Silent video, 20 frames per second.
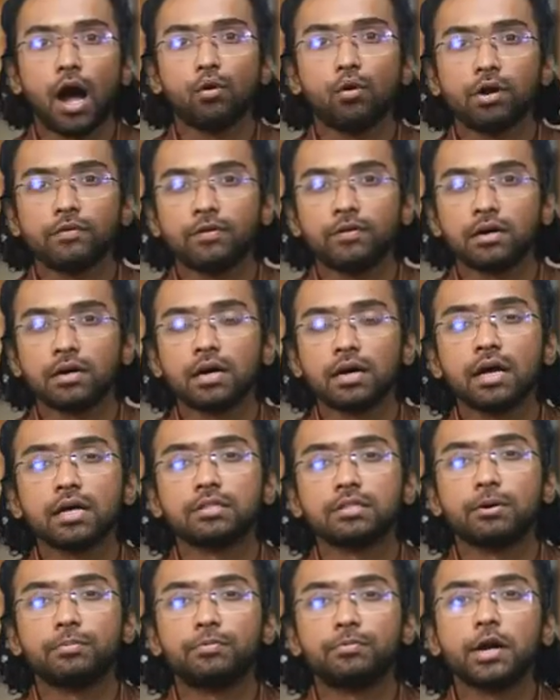However,
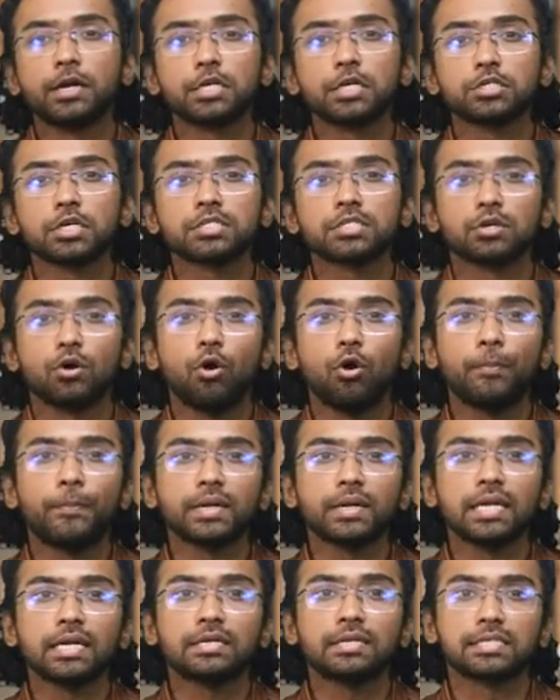the Britishers
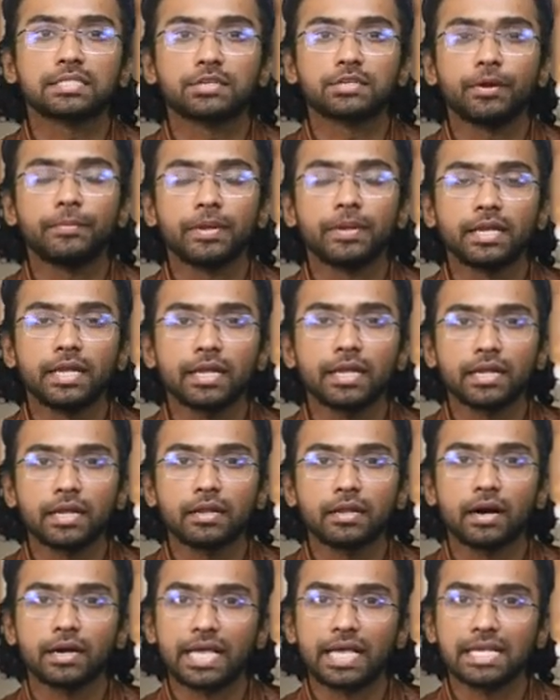openly
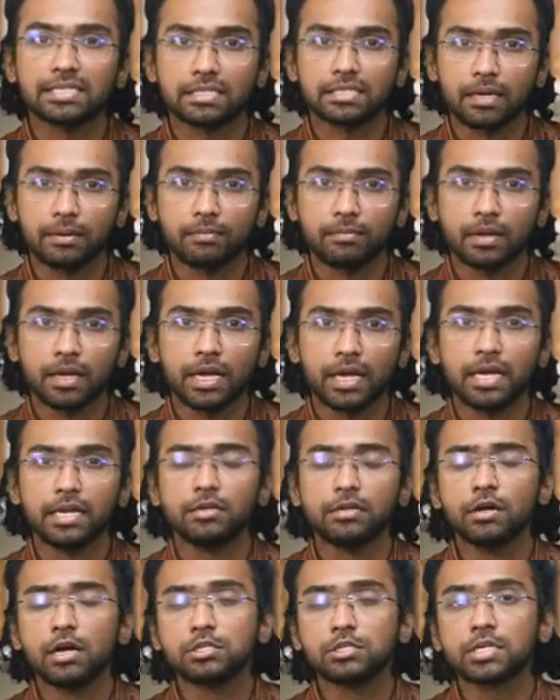discriminated against him,
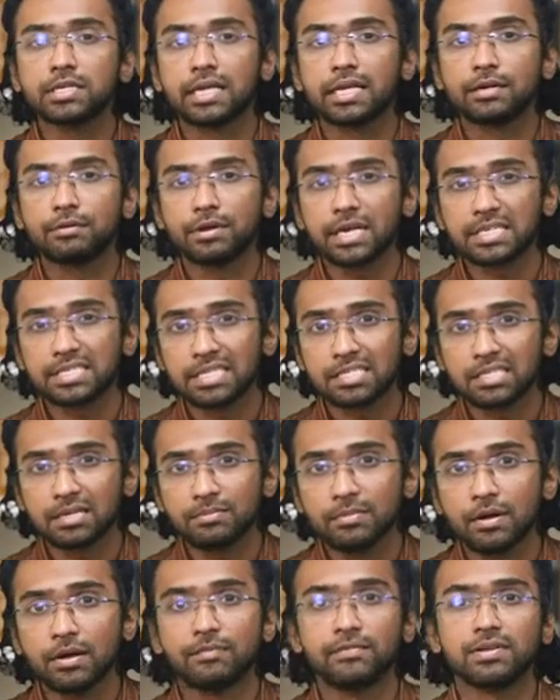indulging in
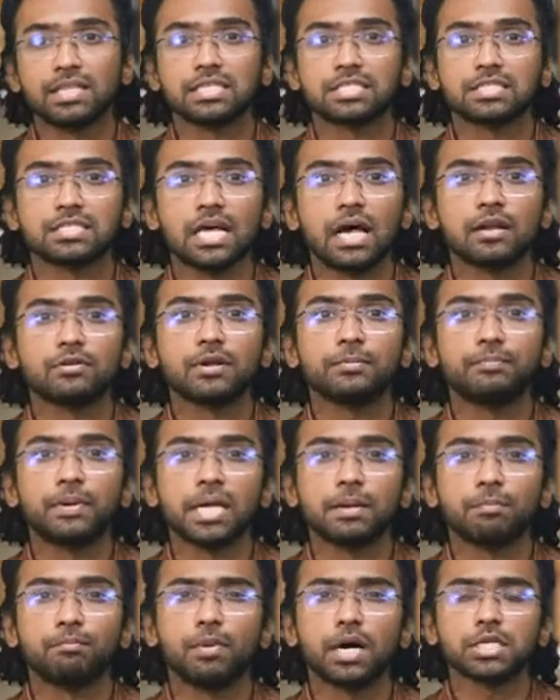racism, with his salary
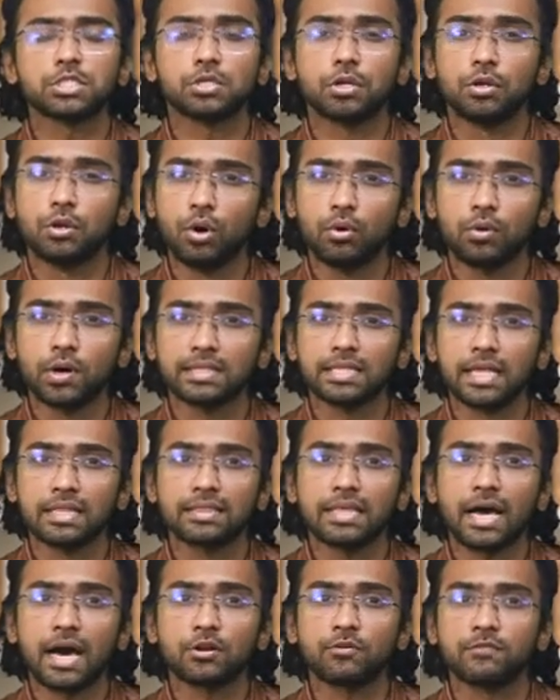being much lower
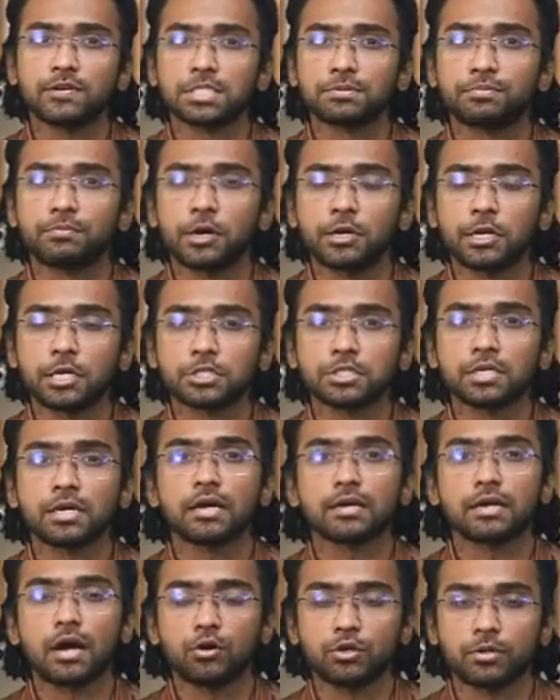than that of his British
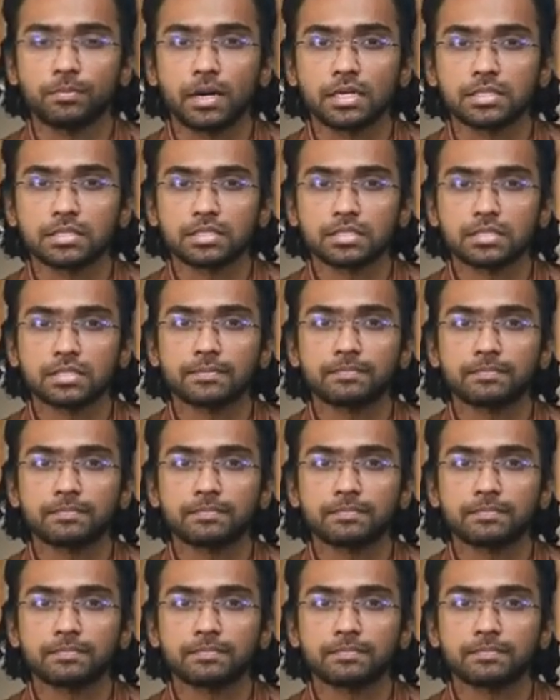counterparts.